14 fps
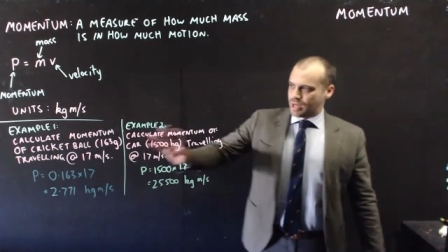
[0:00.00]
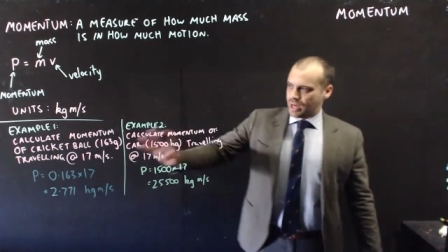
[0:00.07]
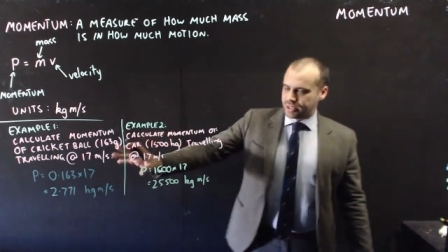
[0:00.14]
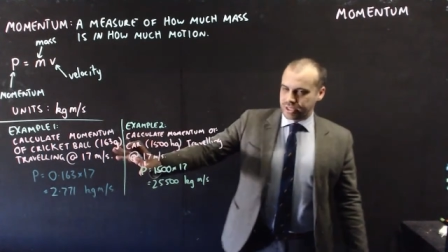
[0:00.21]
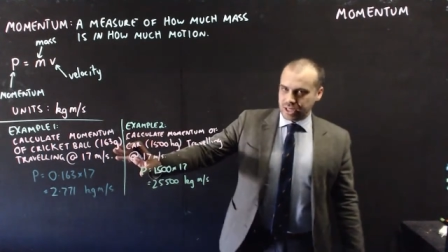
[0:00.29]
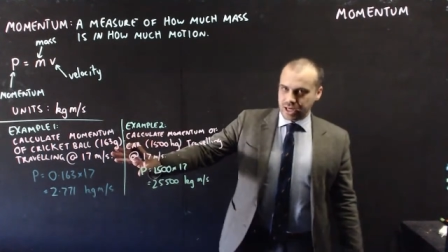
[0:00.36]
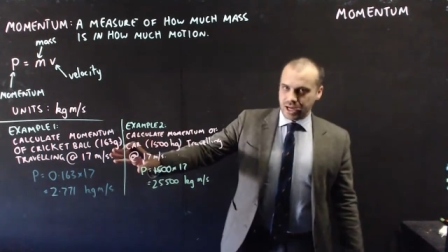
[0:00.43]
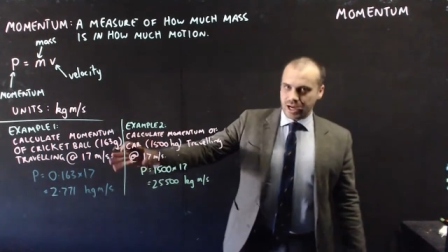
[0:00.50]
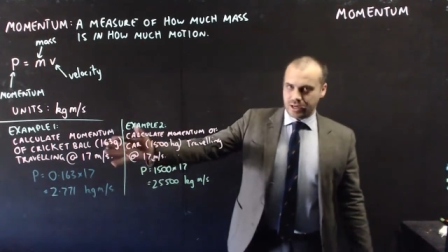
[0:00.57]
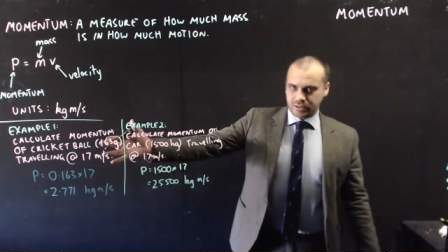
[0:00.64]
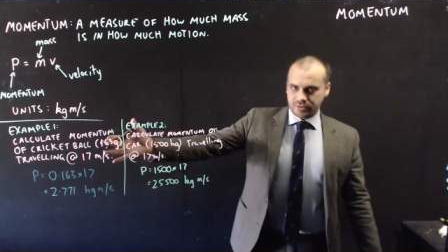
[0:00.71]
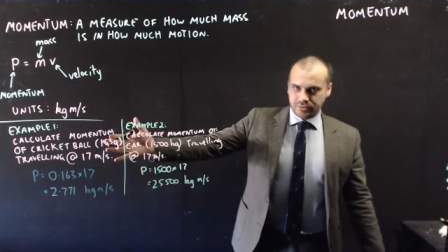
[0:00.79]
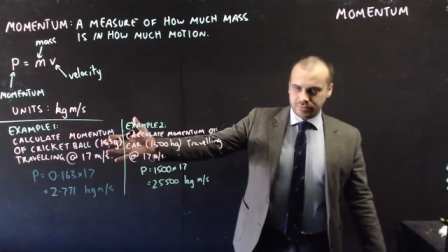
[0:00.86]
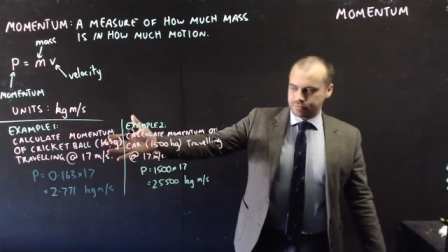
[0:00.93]
A
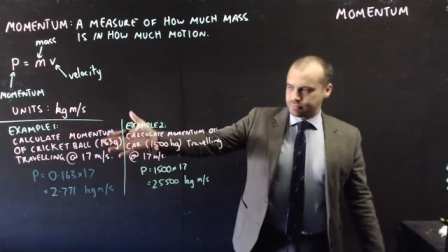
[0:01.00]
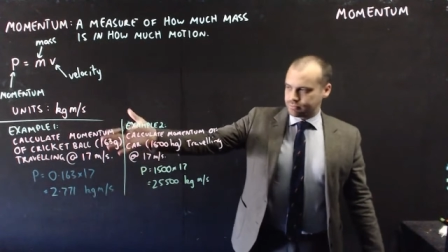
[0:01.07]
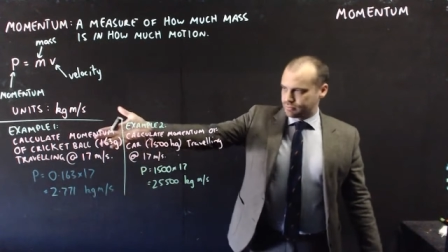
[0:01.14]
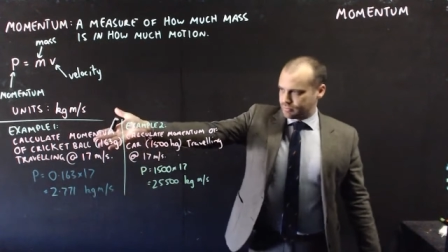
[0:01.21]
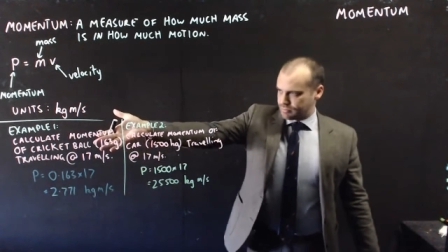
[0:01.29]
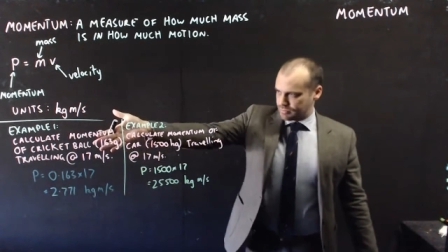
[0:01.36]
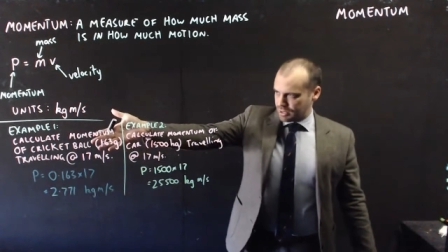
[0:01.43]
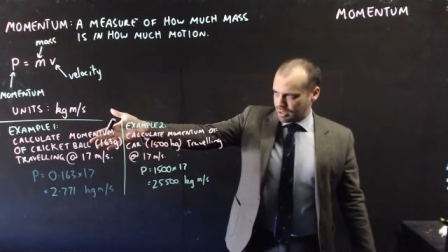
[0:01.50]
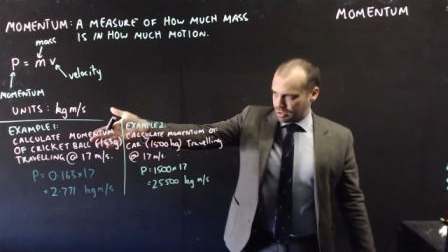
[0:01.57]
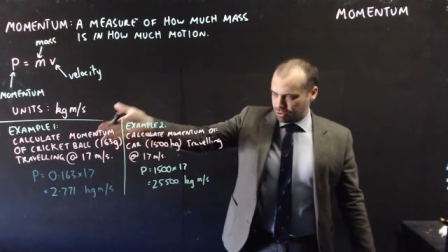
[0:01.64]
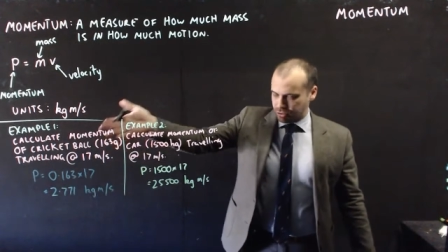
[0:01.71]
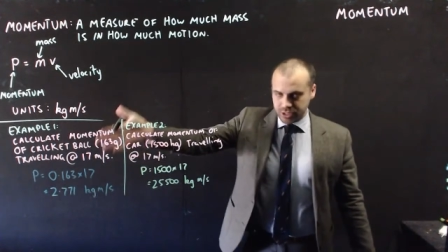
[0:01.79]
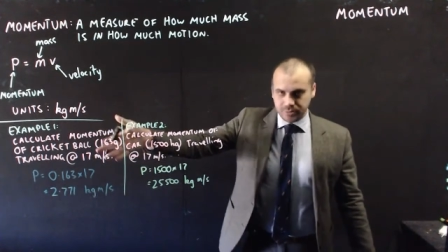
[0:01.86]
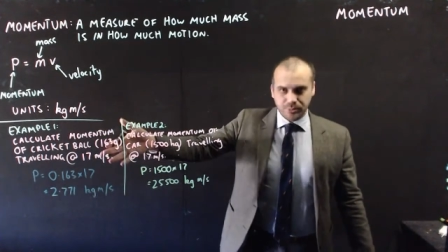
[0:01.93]

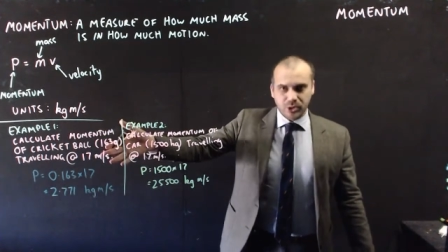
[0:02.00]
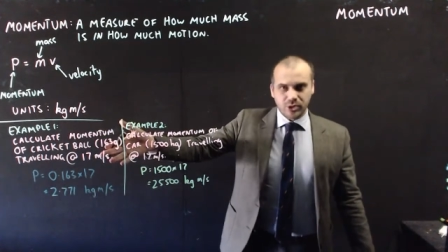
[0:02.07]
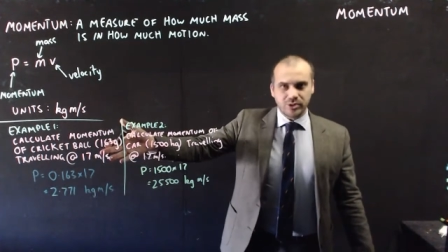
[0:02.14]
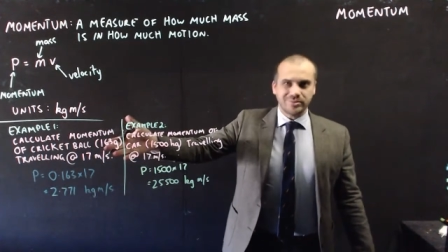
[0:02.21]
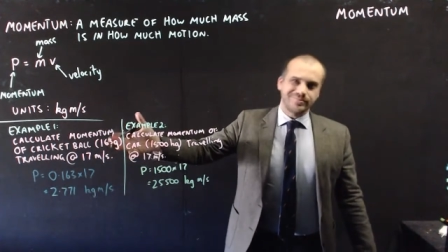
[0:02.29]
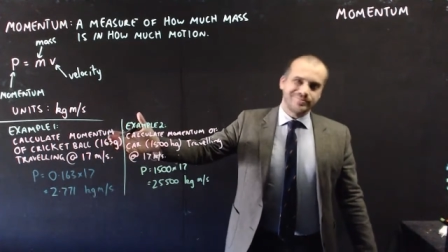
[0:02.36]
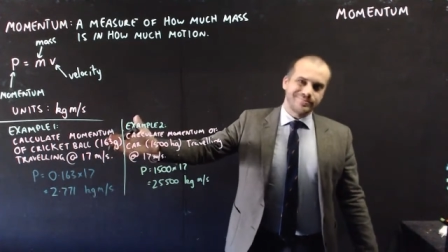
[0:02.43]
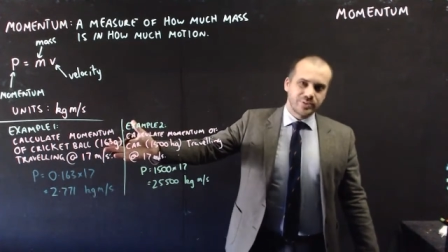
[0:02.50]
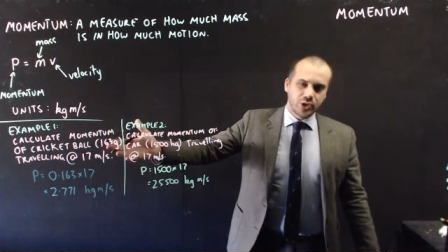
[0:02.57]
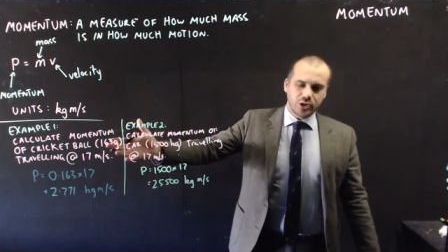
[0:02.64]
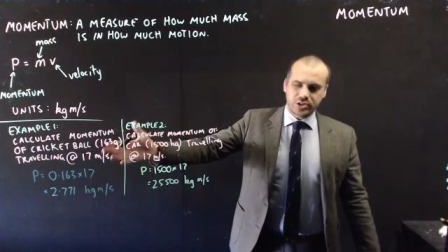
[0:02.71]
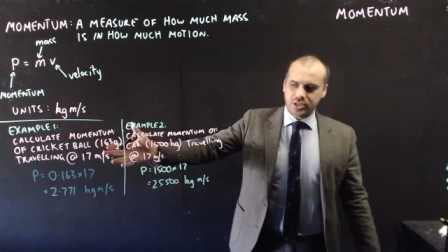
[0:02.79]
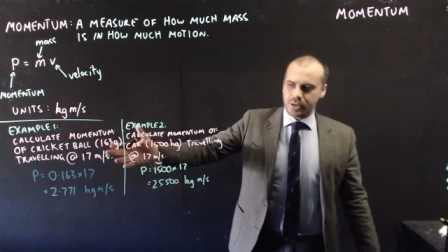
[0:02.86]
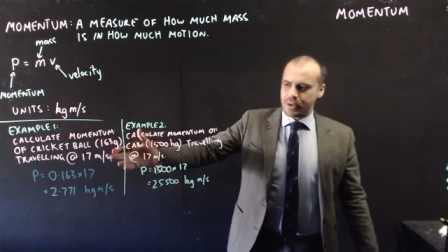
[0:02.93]
cricket ball,
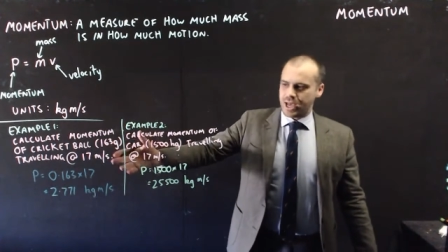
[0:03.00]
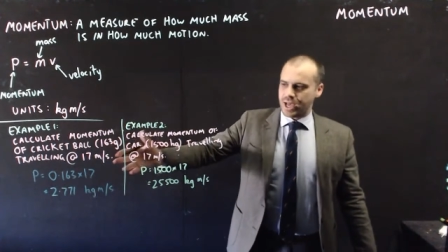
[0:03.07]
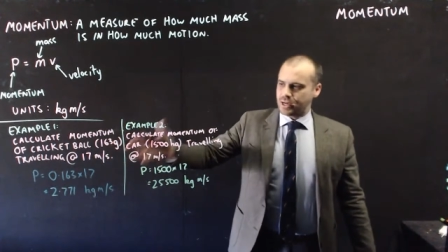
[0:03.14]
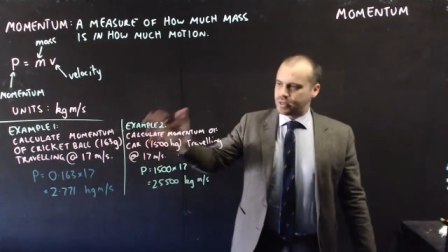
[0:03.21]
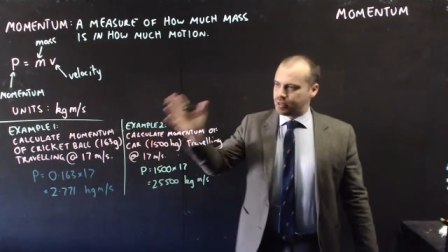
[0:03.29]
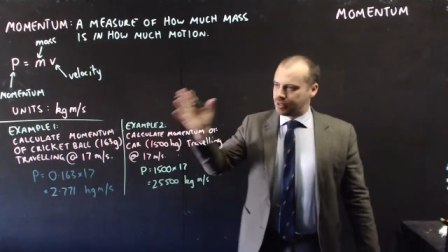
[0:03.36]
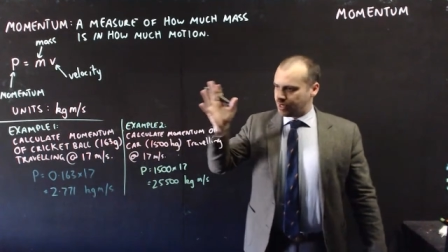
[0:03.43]
not so bad.